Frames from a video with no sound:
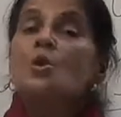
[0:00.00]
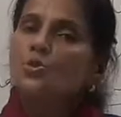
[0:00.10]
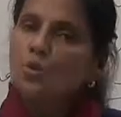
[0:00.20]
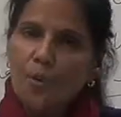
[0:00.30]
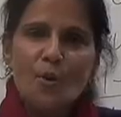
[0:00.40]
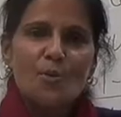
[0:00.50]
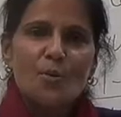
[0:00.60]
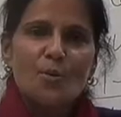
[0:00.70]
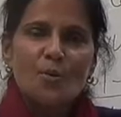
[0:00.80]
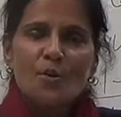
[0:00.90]
Tomorrow,
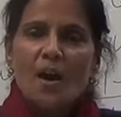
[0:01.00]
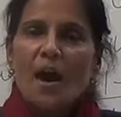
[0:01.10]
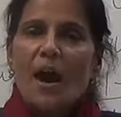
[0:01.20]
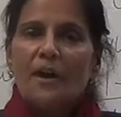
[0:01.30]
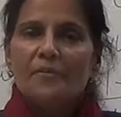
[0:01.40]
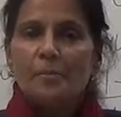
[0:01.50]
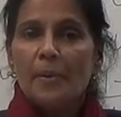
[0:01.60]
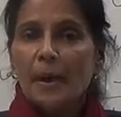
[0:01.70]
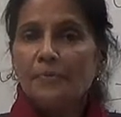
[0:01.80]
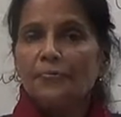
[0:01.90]
I will
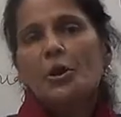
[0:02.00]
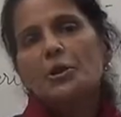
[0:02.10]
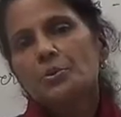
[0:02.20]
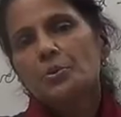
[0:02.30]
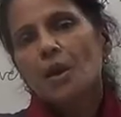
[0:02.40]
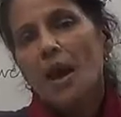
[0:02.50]
bring for you